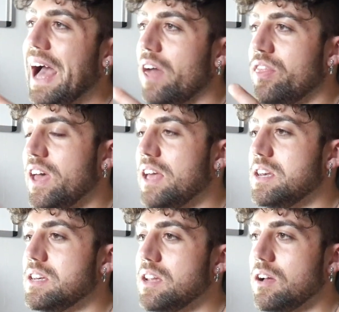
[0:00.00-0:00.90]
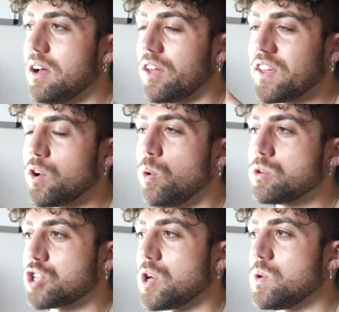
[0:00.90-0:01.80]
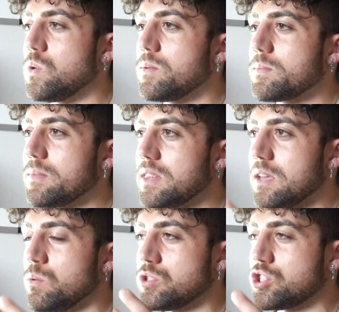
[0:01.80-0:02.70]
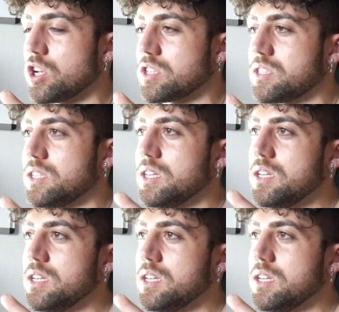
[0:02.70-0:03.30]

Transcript: And then I think also it was just,